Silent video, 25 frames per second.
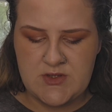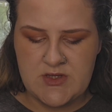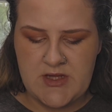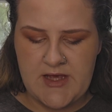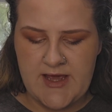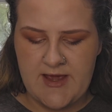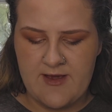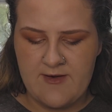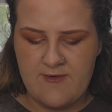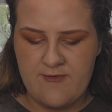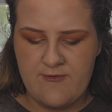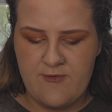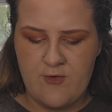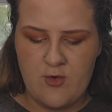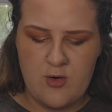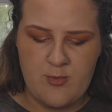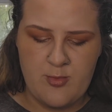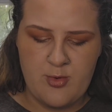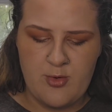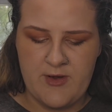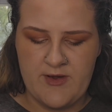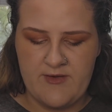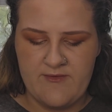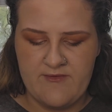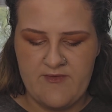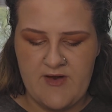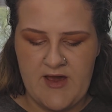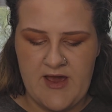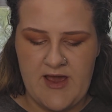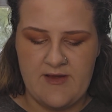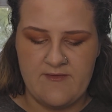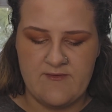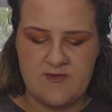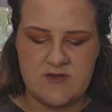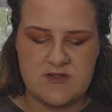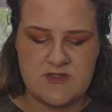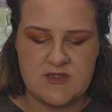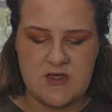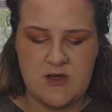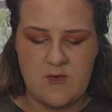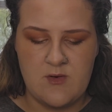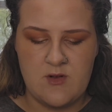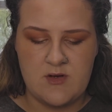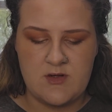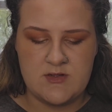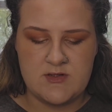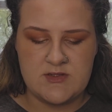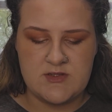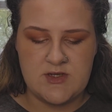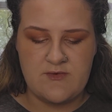like 4.5 and so on
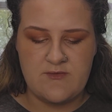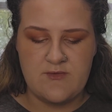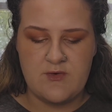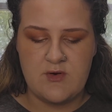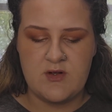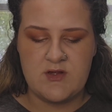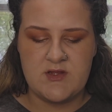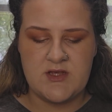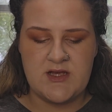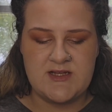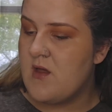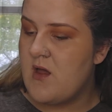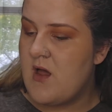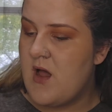and so forth.